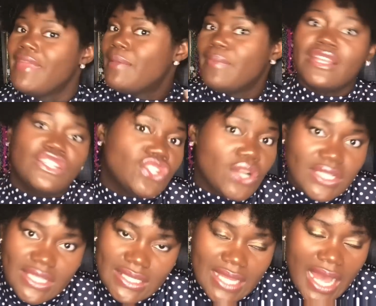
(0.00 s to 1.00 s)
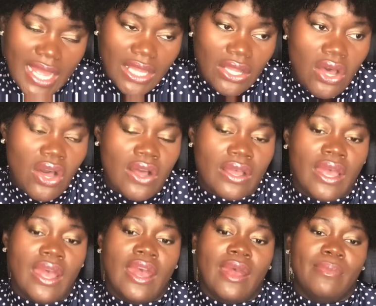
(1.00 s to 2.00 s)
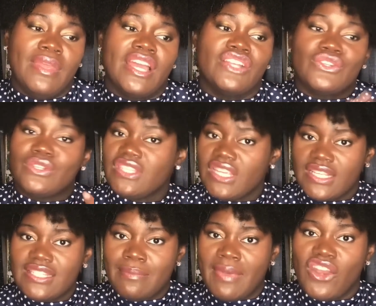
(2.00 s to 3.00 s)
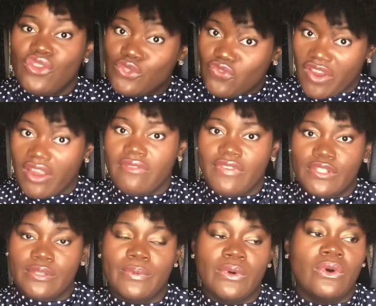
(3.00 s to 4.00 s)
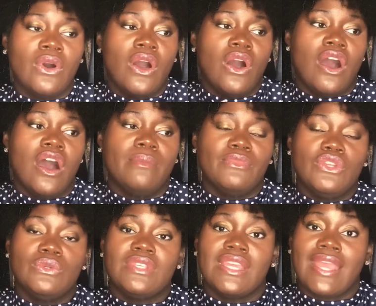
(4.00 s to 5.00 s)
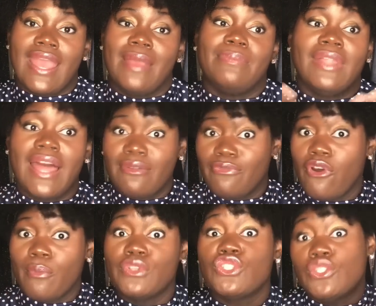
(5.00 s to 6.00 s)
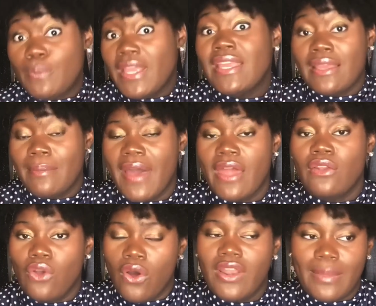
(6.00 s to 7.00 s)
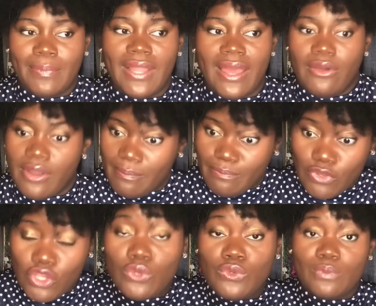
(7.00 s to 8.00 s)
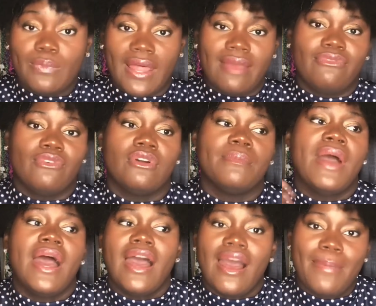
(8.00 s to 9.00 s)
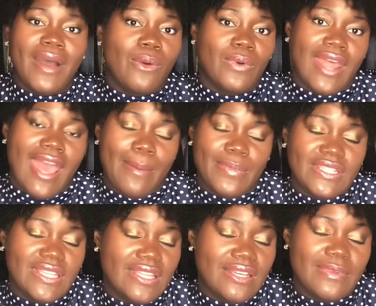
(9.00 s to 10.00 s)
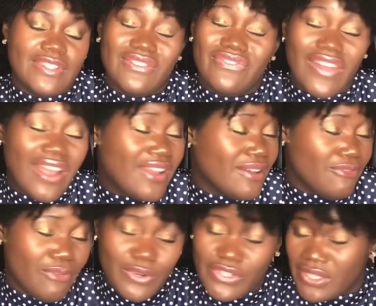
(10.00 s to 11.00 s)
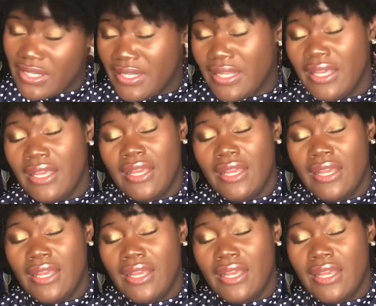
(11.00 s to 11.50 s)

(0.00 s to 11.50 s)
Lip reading: Maybe it starts a dialogue, because you're seeing somebody who's very visible using a platform or speaking about it on a huge platform about what happened to them. It's very unfortunate.